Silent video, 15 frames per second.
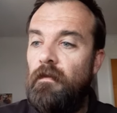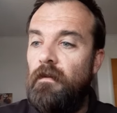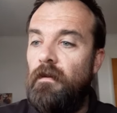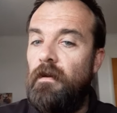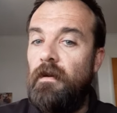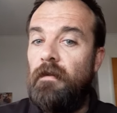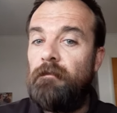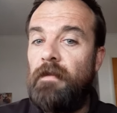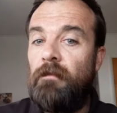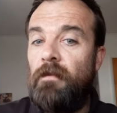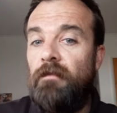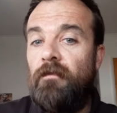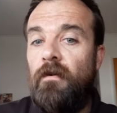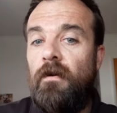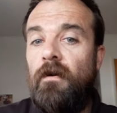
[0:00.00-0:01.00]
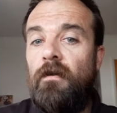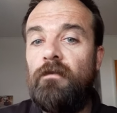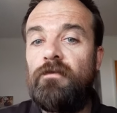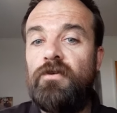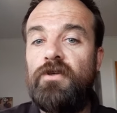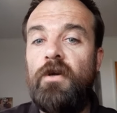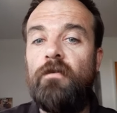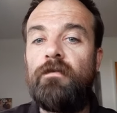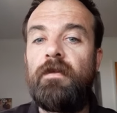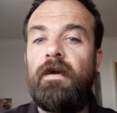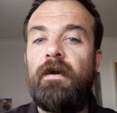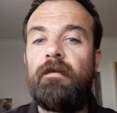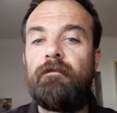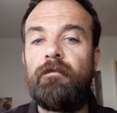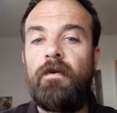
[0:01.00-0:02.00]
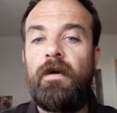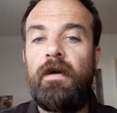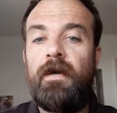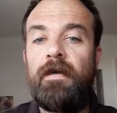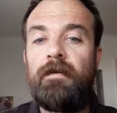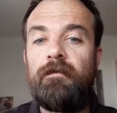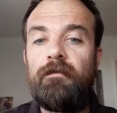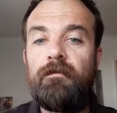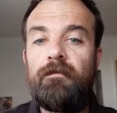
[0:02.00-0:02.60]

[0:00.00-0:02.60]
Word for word: Um, and we've all shown that by